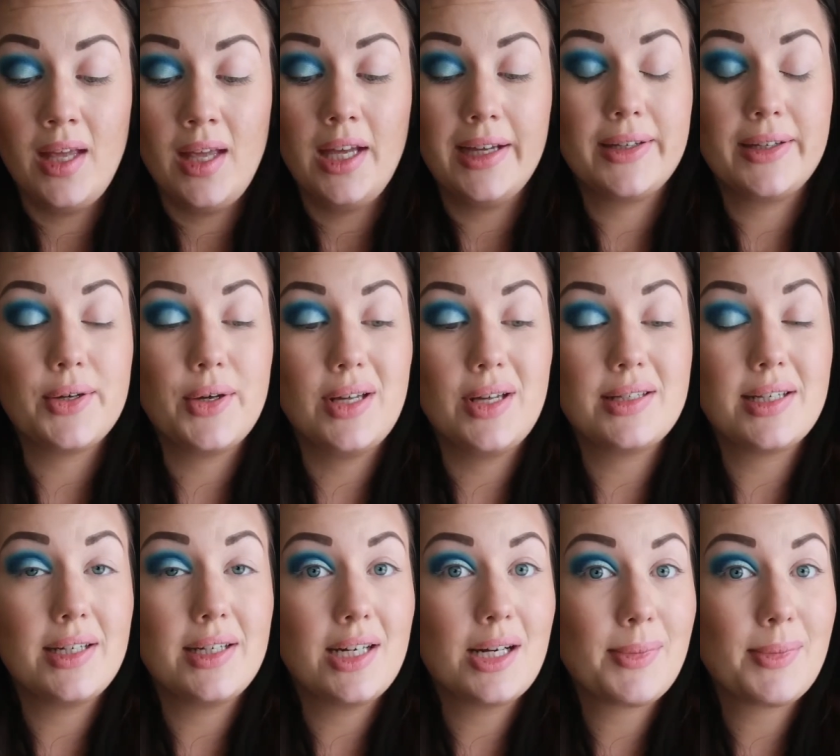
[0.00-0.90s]
because I
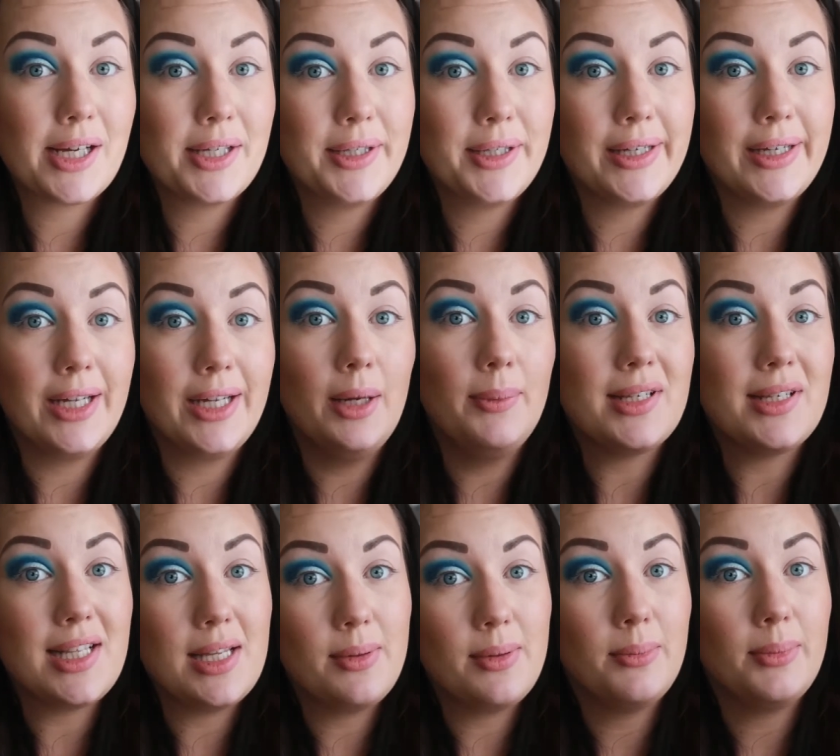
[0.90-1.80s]
don't know about you, but
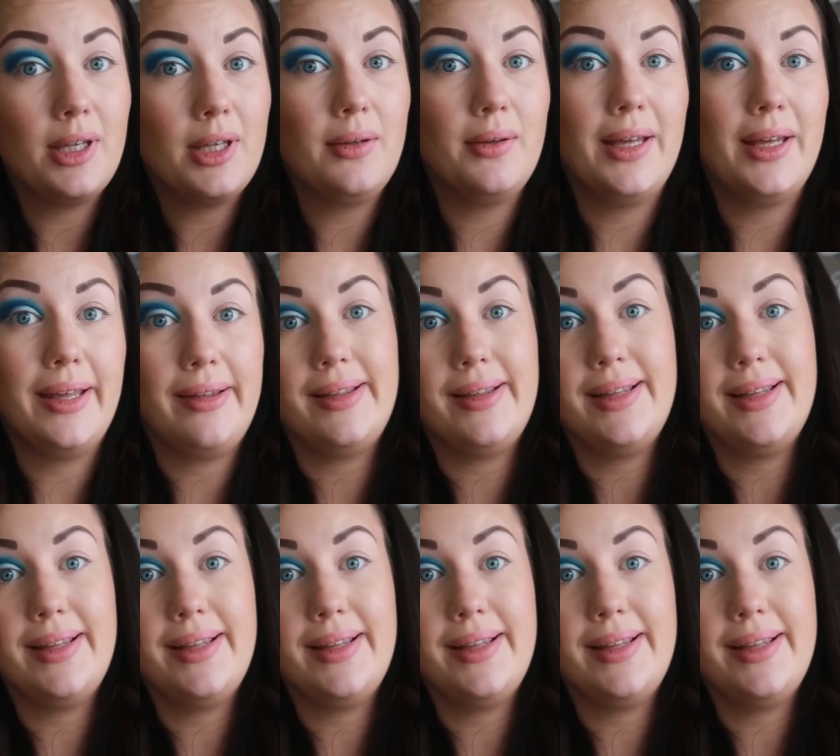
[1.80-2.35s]
Sleeping Beauty